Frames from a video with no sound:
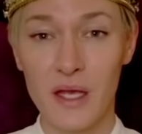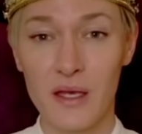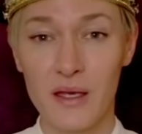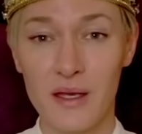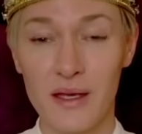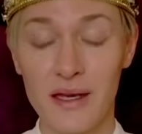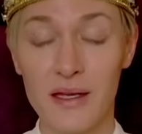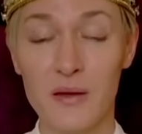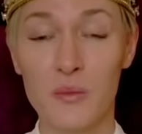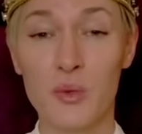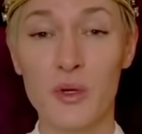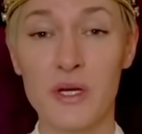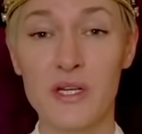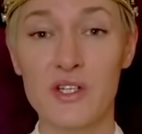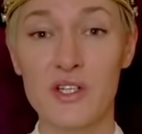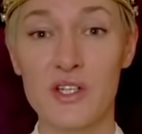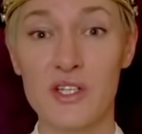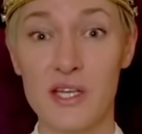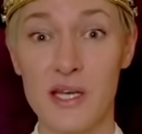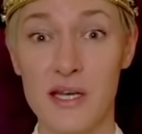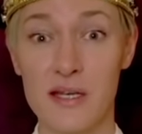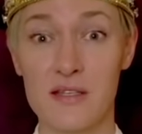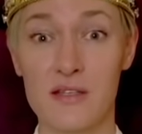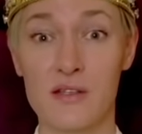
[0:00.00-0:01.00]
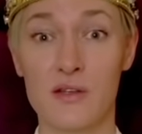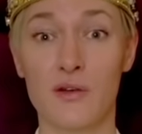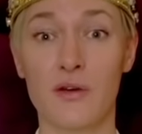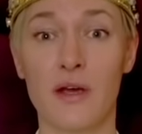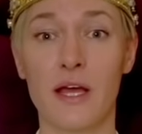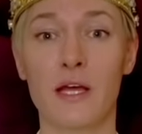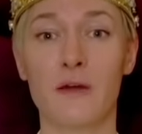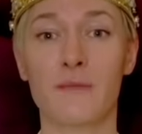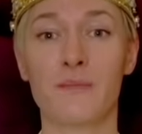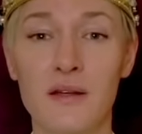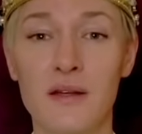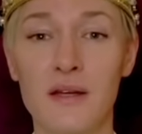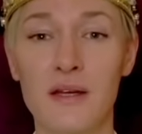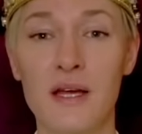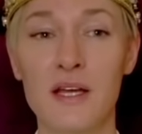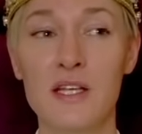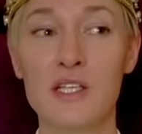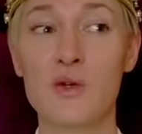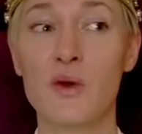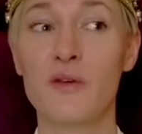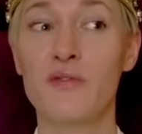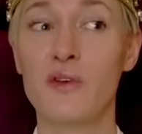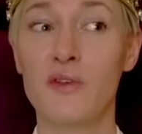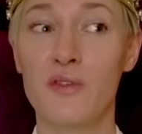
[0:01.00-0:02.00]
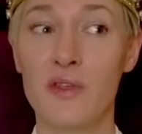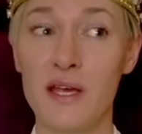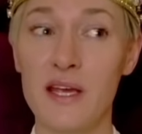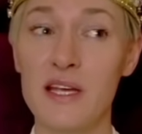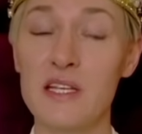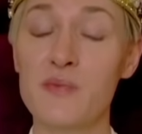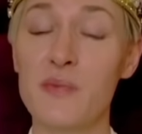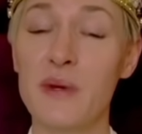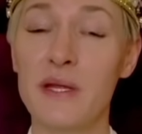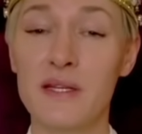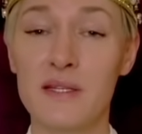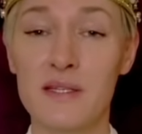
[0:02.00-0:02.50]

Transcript: in British history. So if you think it's been